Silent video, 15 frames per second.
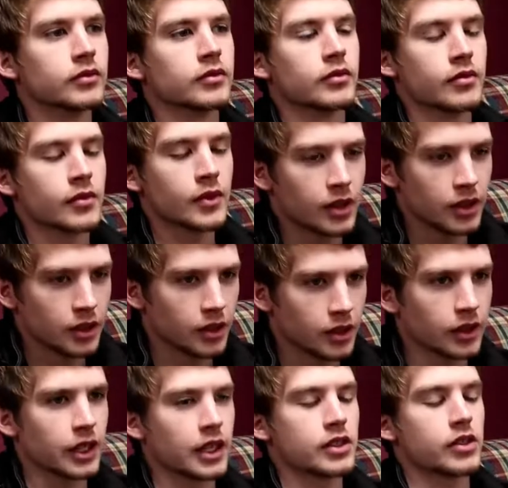Mm-hmm.
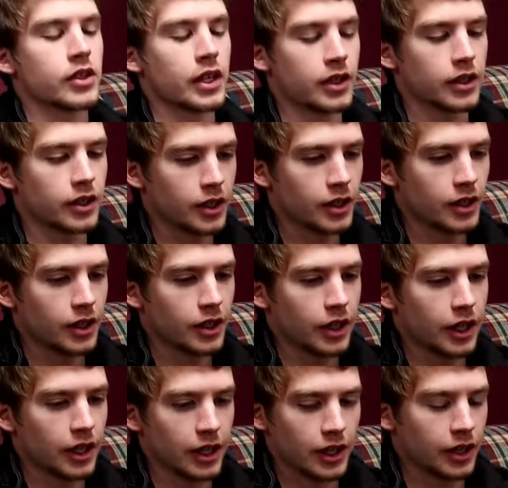Okay, so that
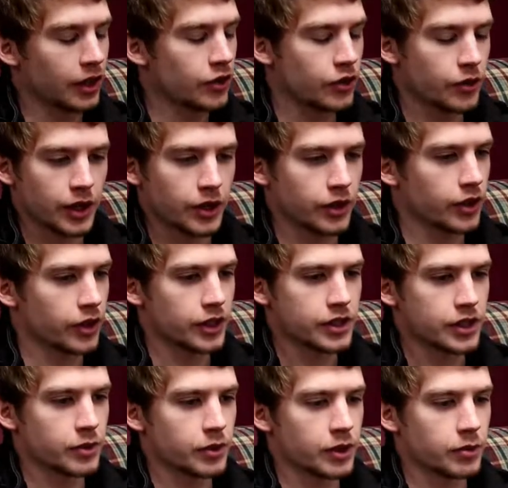I, I, knew I'd heard it
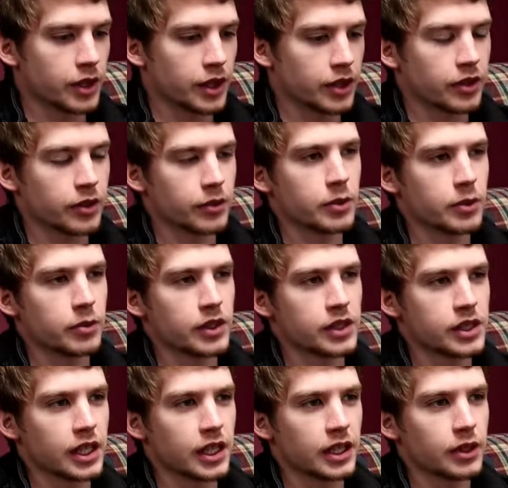somewhere, but I couldn't remember
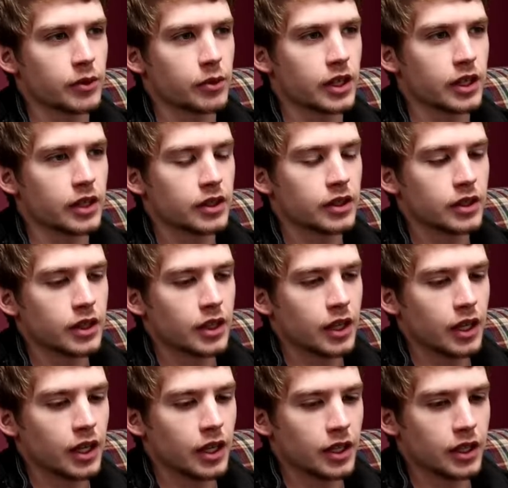exactly where.
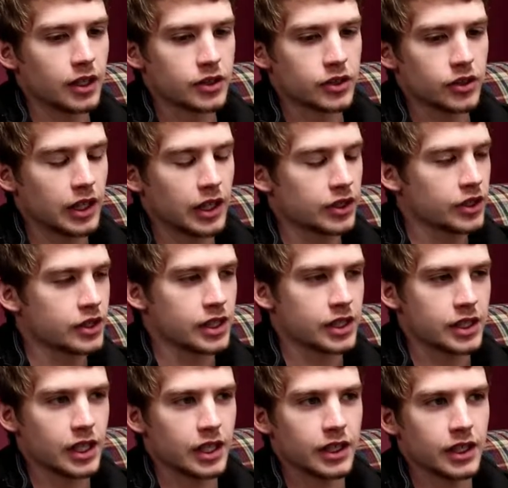Uh, so yeah, just
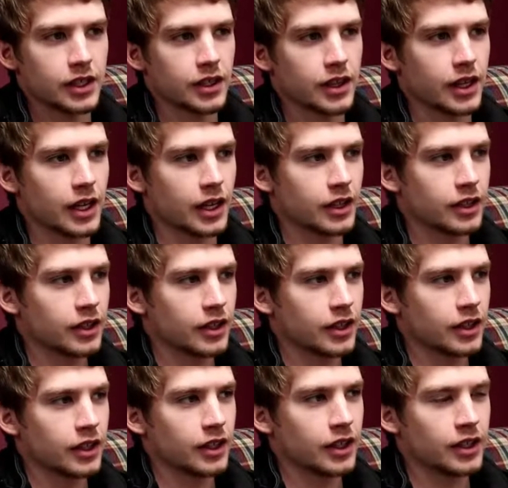this idea that
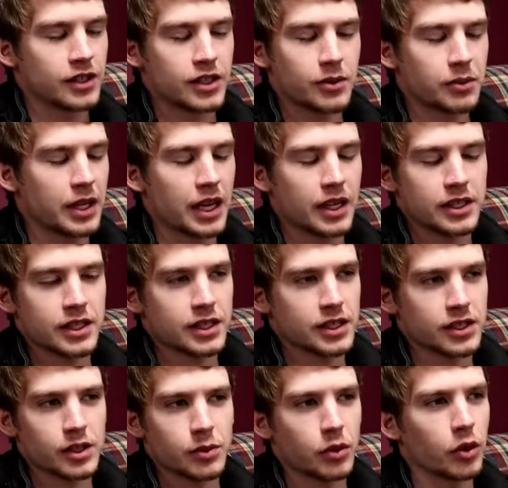in some
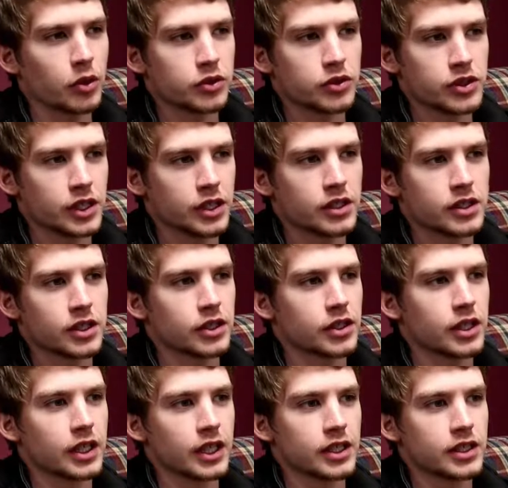cases, in some cultures, there is
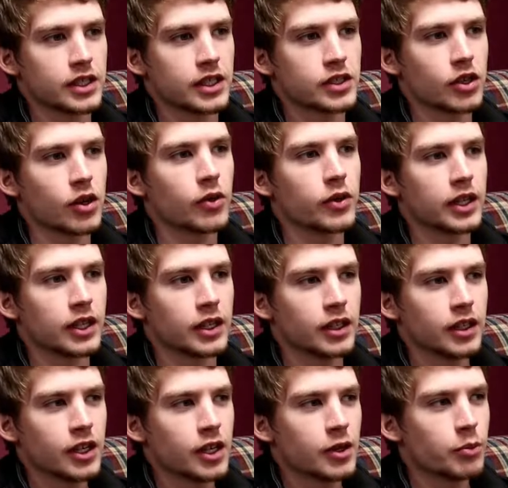such thing as
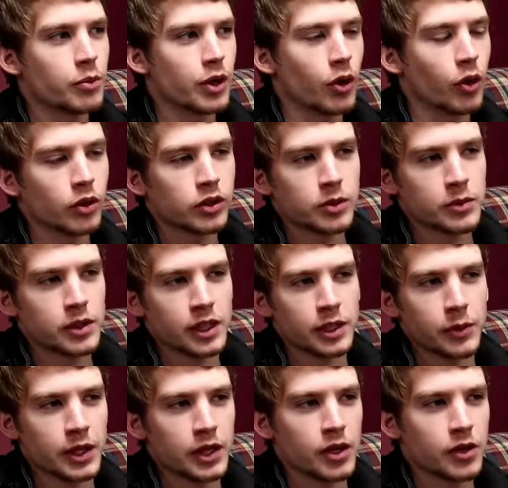disowning, but
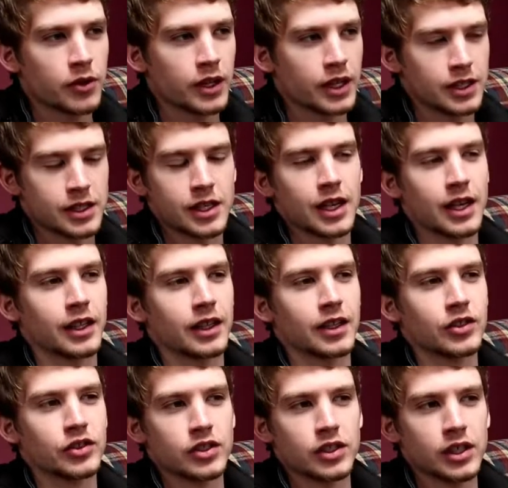ultimately we know that it's not
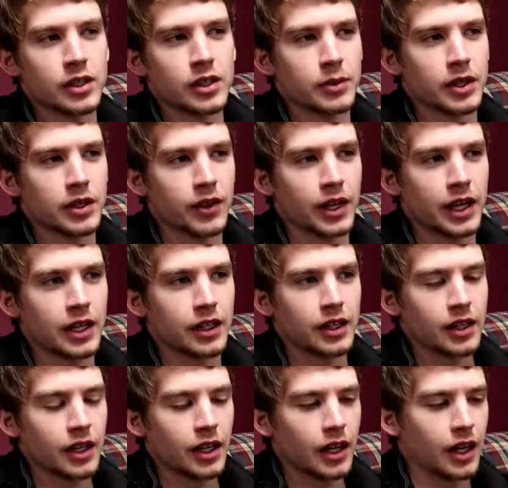legitimate, right?
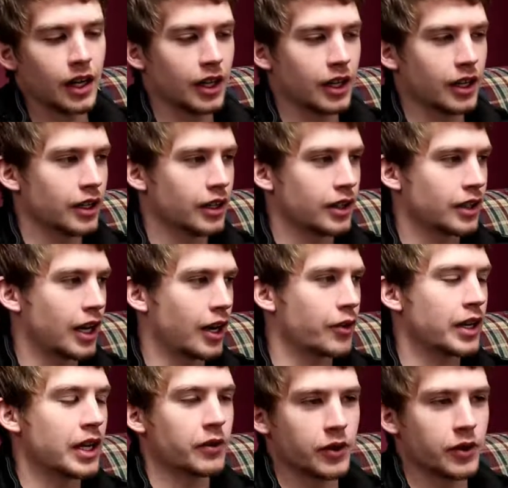uh,
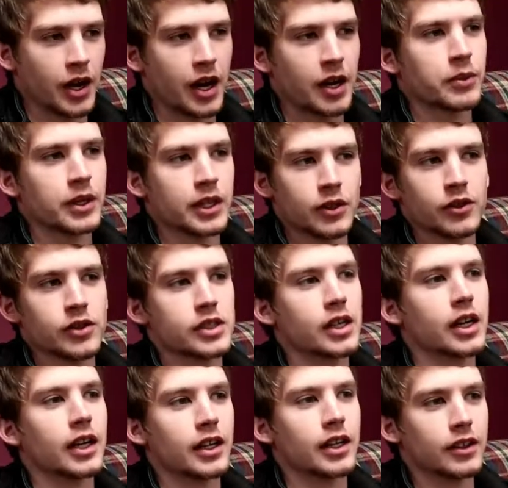I'll never not be your
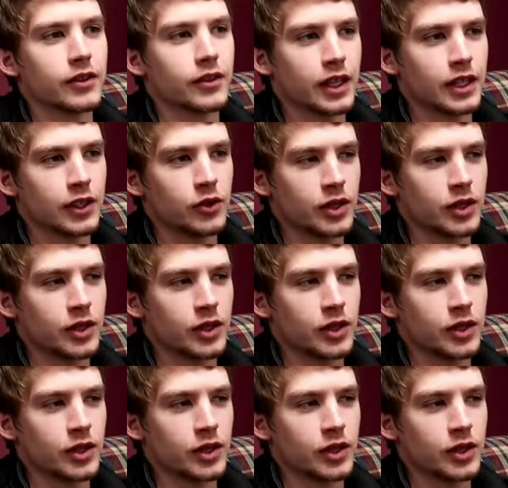son, right?